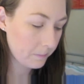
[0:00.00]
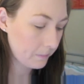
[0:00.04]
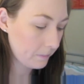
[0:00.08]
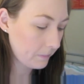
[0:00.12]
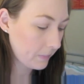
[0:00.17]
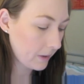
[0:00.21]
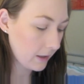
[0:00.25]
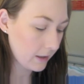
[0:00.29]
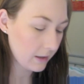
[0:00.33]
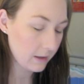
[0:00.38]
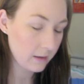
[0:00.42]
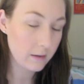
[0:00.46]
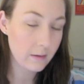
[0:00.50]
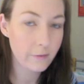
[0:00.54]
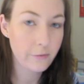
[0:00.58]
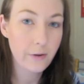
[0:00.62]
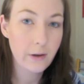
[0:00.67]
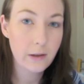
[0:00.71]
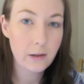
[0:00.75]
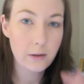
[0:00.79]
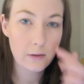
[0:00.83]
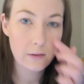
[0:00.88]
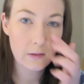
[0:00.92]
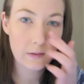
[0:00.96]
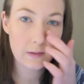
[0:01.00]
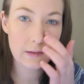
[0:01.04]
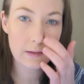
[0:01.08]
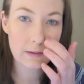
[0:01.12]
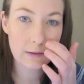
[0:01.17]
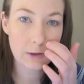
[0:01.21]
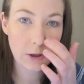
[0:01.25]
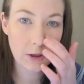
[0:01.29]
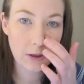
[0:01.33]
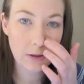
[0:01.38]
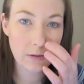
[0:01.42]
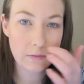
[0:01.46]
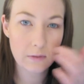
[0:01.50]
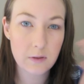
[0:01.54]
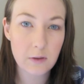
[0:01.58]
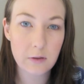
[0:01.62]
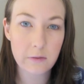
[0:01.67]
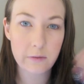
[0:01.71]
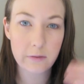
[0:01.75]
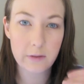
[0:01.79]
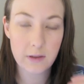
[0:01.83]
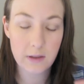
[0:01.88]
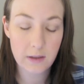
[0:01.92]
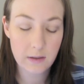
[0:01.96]
but if I'd used a sort
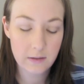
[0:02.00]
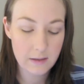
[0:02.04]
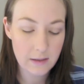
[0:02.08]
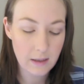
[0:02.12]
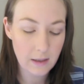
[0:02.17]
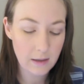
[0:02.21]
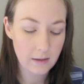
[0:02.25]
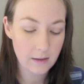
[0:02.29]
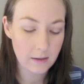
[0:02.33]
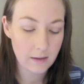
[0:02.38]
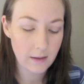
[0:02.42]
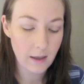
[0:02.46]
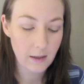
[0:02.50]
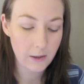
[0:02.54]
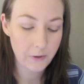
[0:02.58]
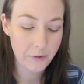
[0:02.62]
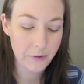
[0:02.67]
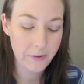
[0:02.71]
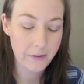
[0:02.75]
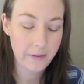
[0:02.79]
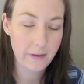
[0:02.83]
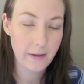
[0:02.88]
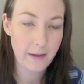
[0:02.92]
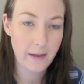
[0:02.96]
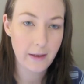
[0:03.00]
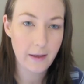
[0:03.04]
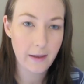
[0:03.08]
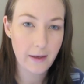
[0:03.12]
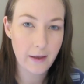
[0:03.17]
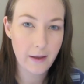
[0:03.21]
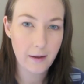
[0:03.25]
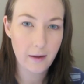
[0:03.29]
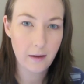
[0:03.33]
of a darker colour in the